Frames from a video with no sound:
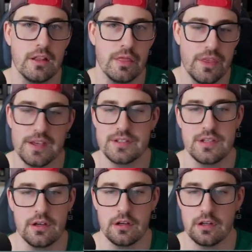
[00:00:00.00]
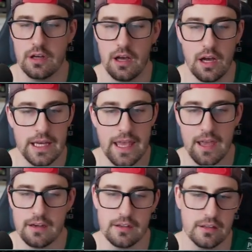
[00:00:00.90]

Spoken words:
this year. Again,